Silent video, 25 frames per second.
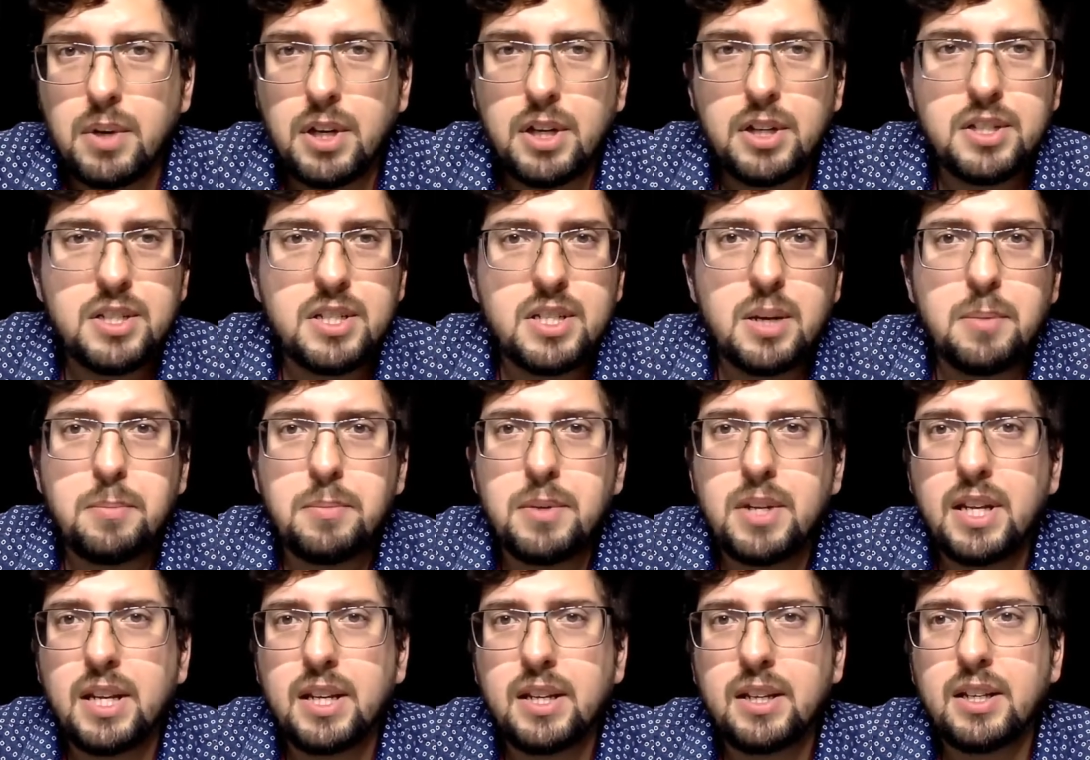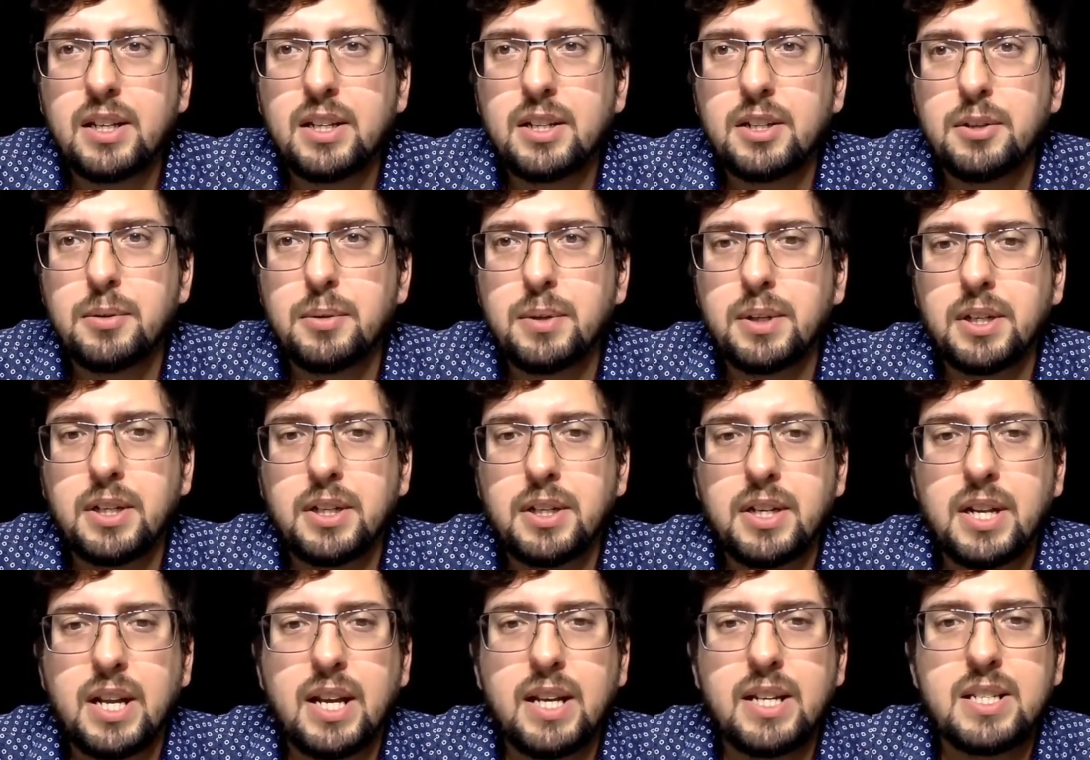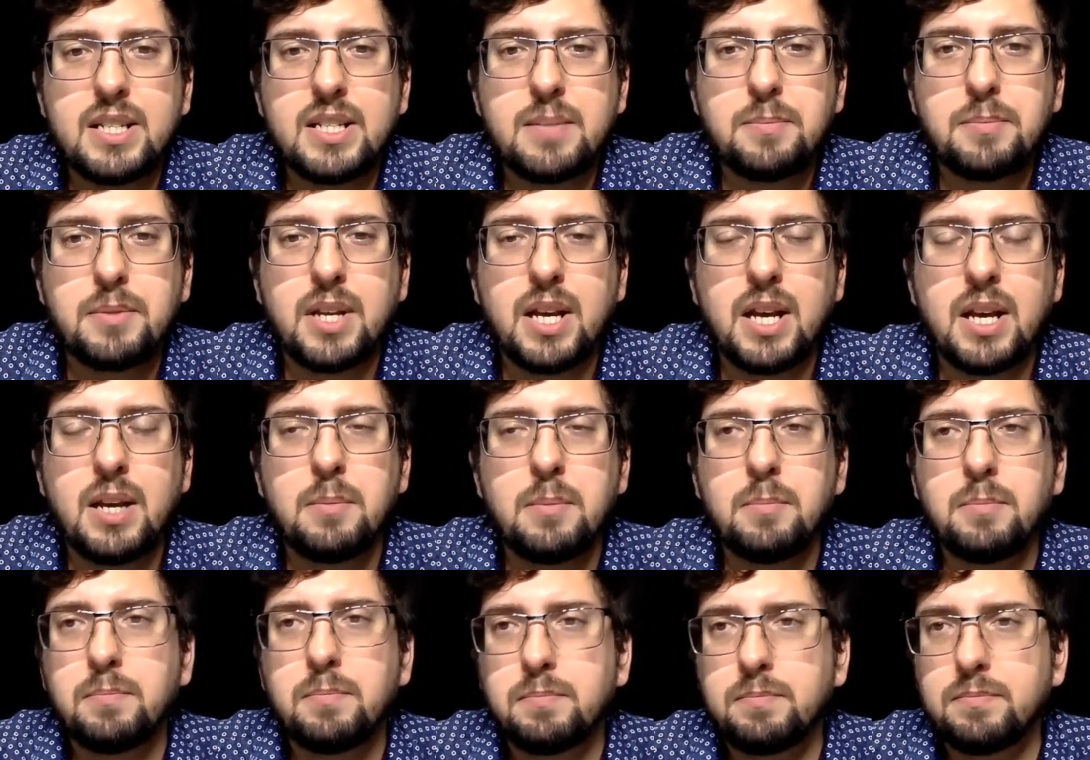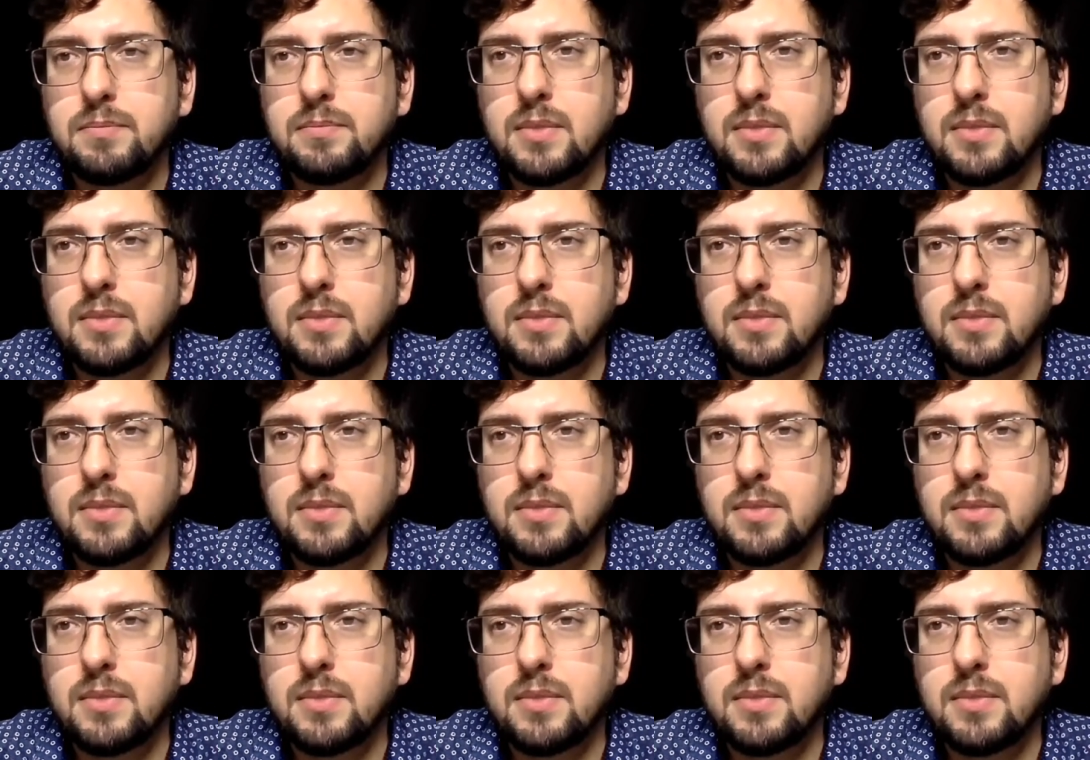something during the day sometime.